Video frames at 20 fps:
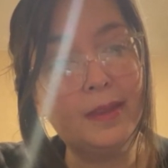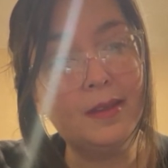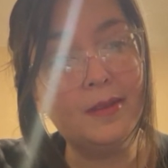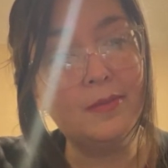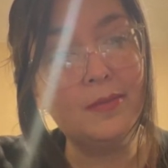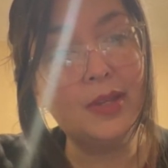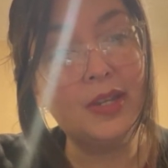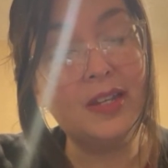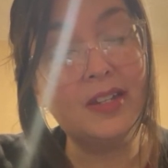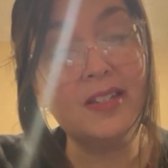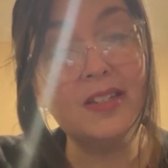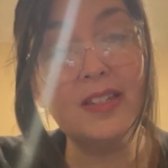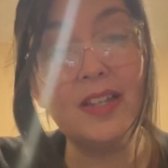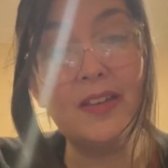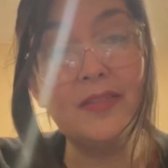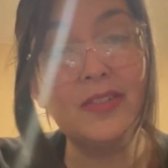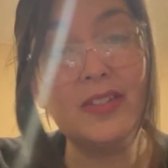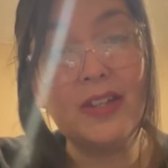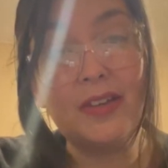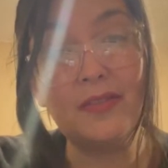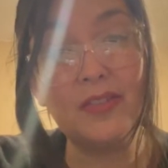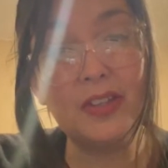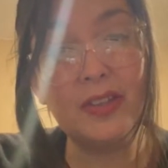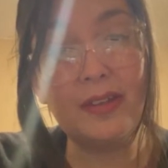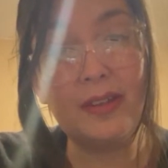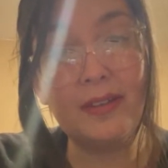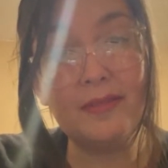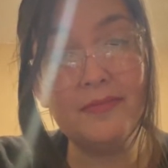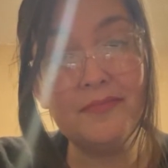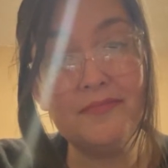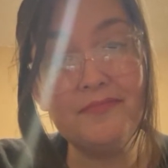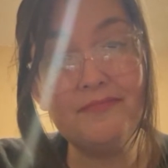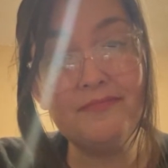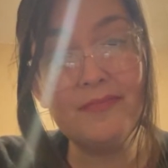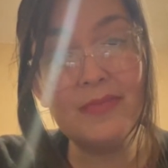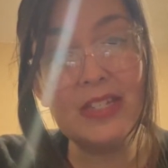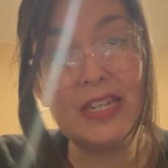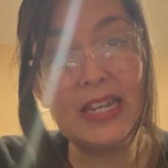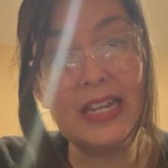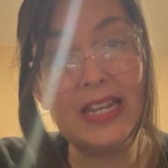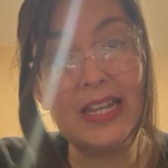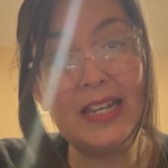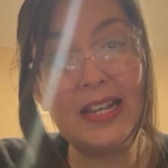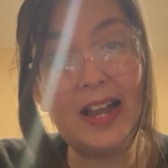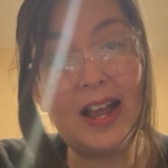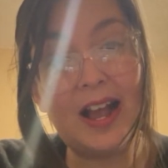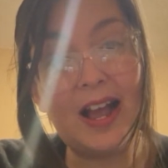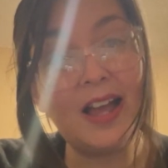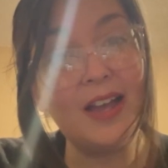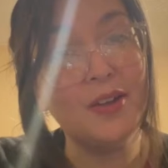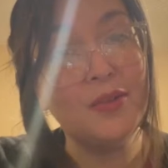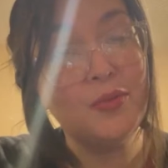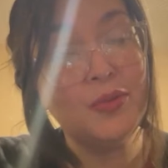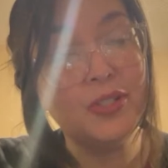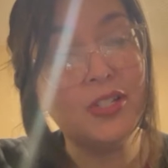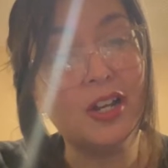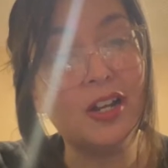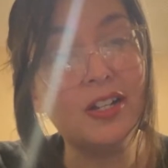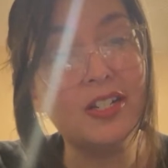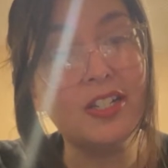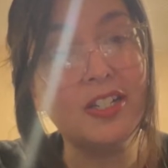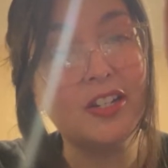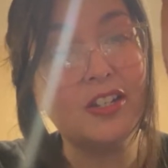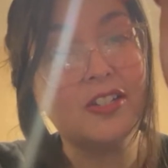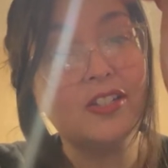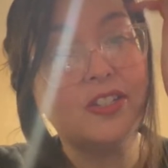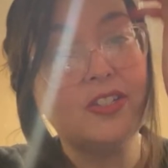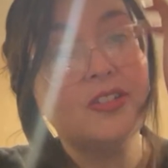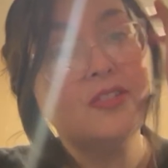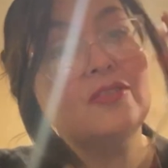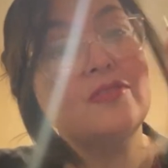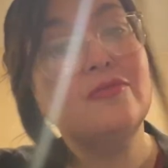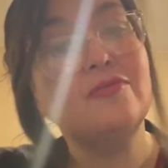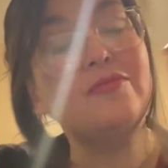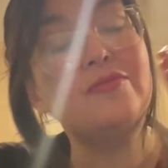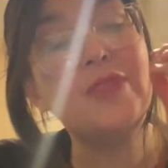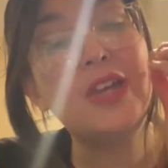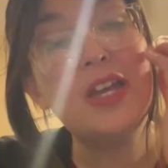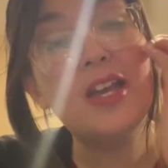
Because love is everything. And I will talk to y'all soon.